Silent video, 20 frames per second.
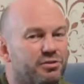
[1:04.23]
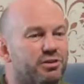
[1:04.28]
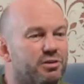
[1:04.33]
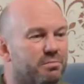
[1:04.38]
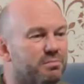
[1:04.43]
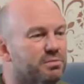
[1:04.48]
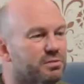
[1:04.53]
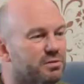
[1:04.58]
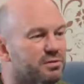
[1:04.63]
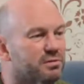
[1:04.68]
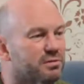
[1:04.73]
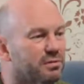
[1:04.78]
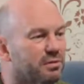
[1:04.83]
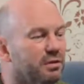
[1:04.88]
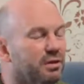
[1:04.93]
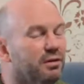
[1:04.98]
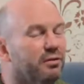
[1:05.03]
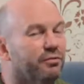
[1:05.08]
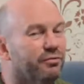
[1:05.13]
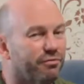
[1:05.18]
chips.
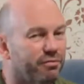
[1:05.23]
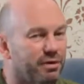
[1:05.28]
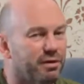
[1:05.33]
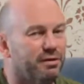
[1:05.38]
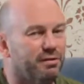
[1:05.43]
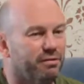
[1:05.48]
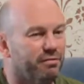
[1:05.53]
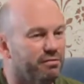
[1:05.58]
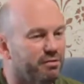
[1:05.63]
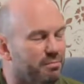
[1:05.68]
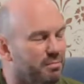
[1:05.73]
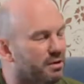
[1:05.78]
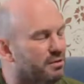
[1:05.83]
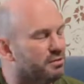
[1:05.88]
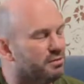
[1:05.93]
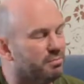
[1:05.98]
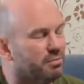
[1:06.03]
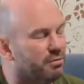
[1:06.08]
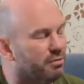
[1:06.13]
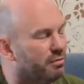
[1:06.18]
Try and eat three
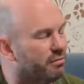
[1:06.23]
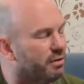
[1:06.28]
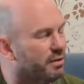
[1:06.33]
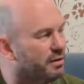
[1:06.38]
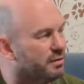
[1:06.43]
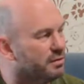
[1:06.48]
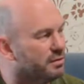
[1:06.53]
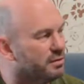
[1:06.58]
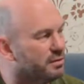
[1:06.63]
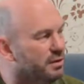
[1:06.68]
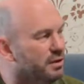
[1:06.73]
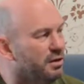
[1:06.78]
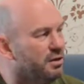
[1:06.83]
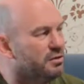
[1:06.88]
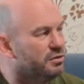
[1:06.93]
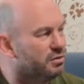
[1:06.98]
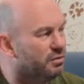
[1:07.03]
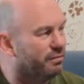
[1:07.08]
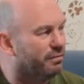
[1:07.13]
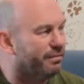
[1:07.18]
bags of pork rinds.
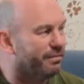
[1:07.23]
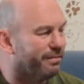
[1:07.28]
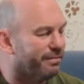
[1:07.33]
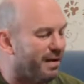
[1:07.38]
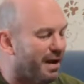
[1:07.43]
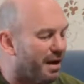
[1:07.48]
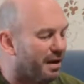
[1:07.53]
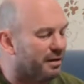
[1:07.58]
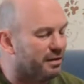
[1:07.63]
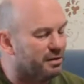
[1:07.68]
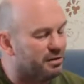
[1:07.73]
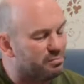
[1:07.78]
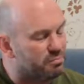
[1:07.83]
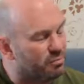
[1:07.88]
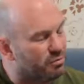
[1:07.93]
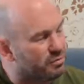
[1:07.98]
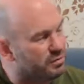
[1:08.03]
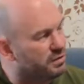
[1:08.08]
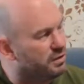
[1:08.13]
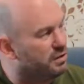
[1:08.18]
So fat is
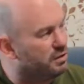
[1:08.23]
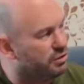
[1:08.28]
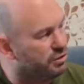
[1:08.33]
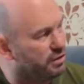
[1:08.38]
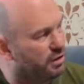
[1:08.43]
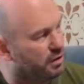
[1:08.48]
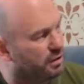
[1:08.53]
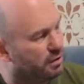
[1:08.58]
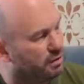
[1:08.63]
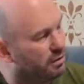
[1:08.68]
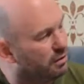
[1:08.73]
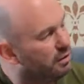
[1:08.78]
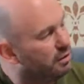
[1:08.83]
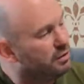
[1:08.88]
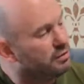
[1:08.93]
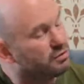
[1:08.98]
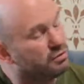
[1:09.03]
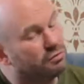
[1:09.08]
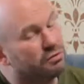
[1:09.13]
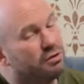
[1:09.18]
more satiating.
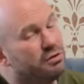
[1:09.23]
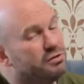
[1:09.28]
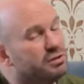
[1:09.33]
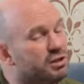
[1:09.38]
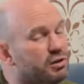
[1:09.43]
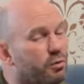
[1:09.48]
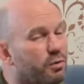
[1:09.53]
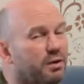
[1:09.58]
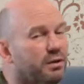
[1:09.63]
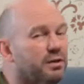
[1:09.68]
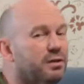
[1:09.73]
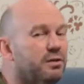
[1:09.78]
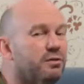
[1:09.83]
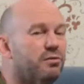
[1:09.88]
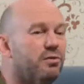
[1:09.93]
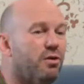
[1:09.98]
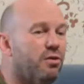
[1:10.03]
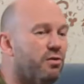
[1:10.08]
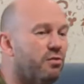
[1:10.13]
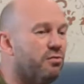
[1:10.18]
So consequently,
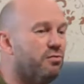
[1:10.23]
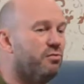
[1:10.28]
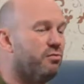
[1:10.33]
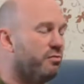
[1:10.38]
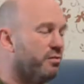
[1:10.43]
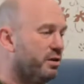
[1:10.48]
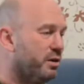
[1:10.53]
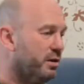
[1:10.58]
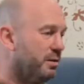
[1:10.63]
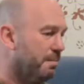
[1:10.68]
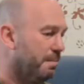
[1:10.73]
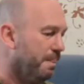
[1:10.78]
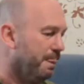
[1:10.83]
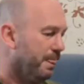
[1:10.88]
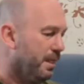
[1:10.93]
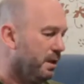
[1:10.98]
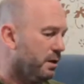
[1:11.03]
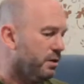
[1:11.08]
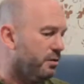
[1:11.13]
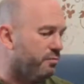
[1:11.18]
you're not hungry.
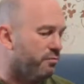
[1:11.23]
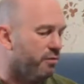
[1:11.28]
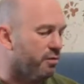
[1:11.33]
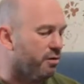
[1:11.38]
You're